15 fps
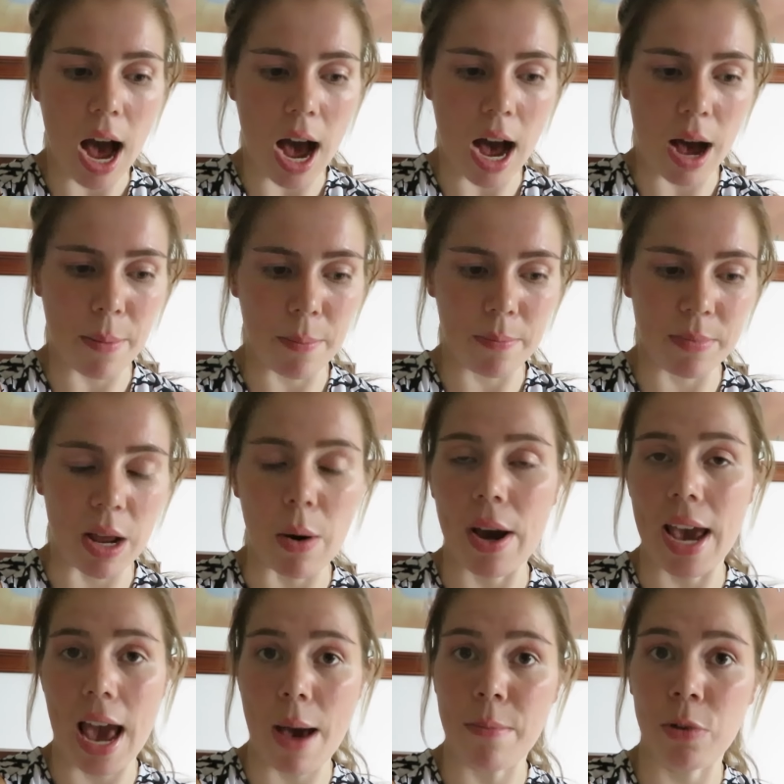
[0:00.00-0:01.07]
Um, now
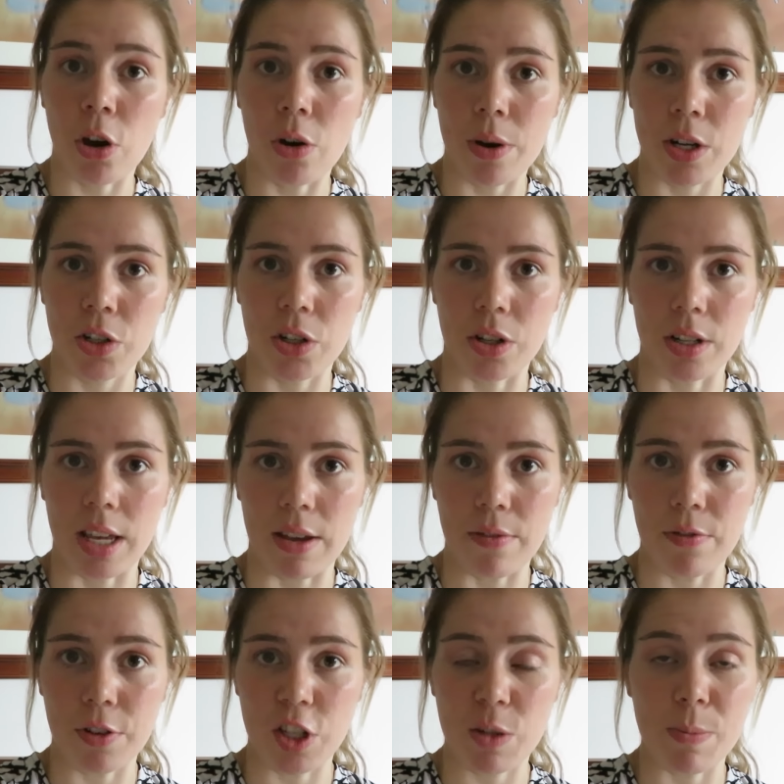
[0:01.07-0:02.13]
I am going to
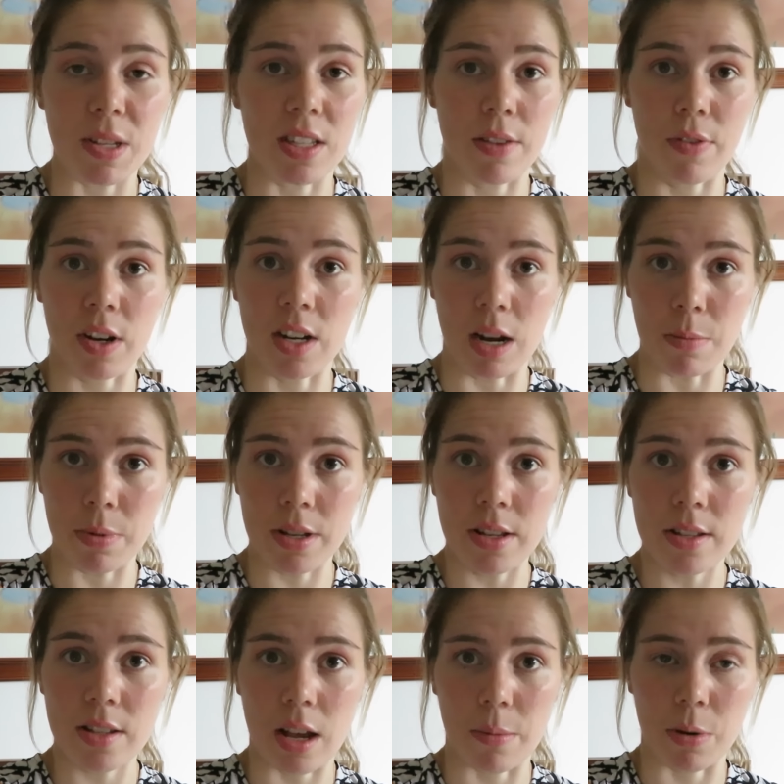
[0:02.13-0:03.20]
give specific
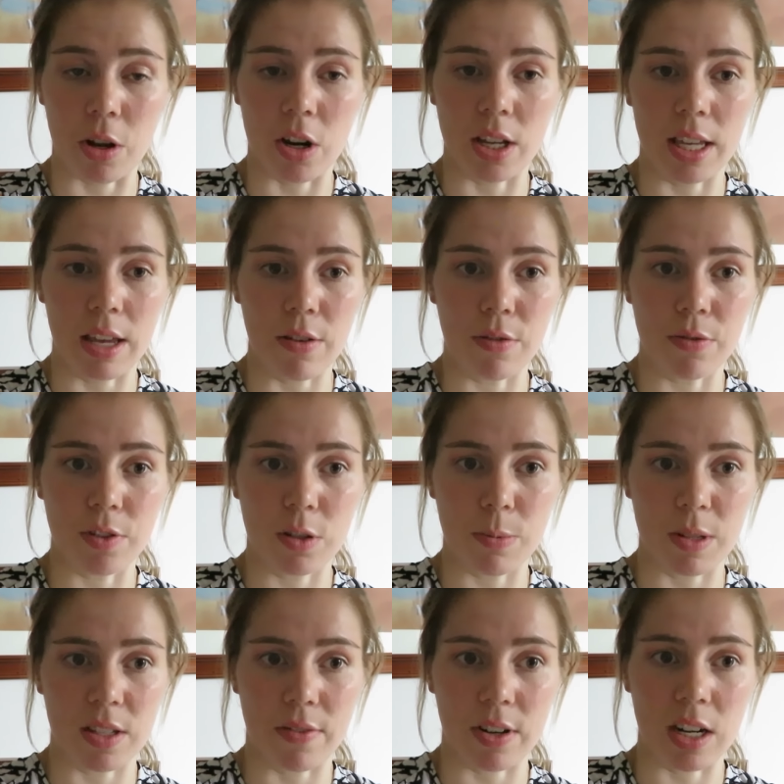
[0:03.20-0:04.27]
numbers. I'm going to give
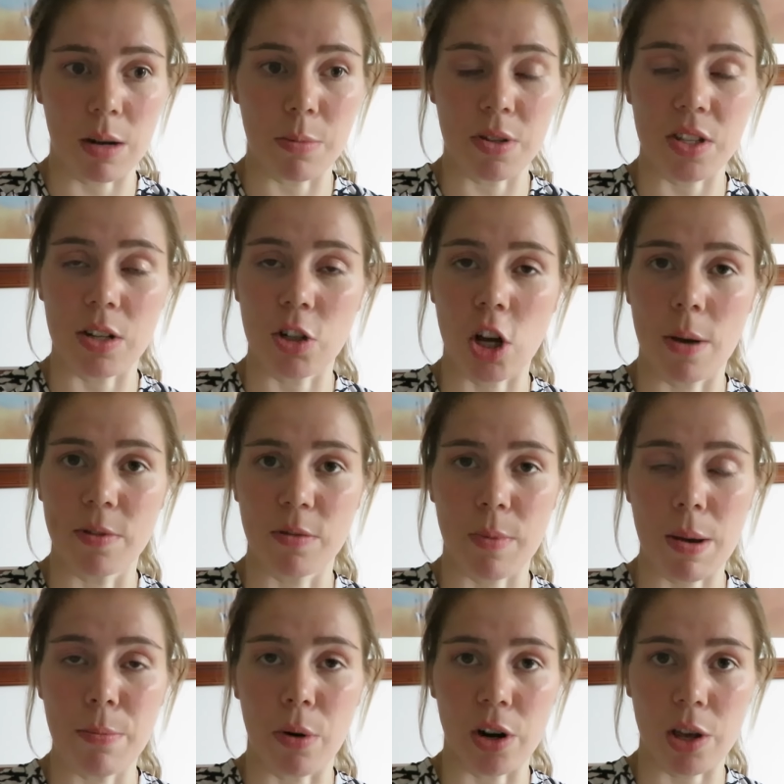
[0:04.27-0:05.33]
specific numbers in terms of
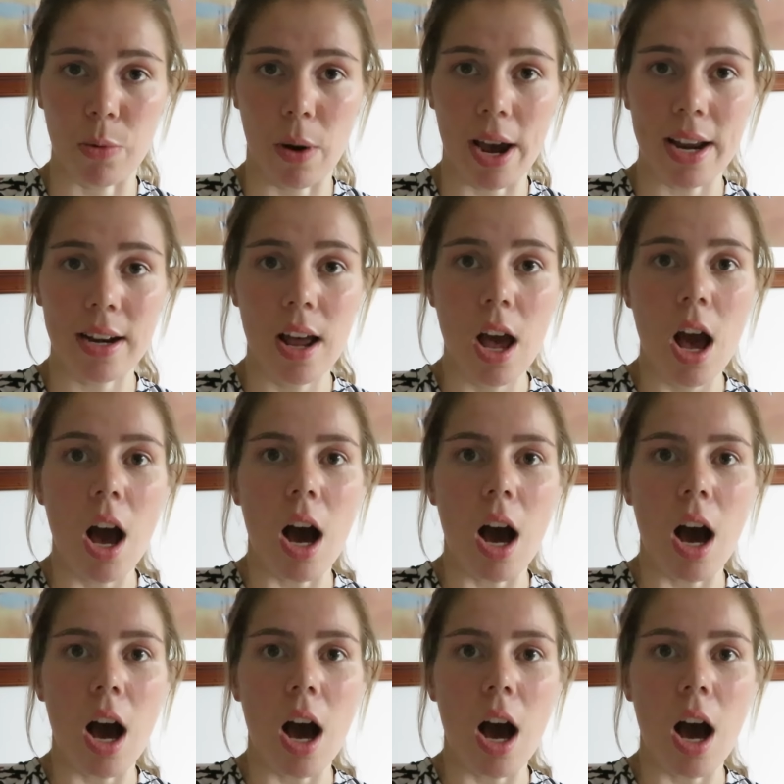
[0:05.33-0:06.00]
my body weight.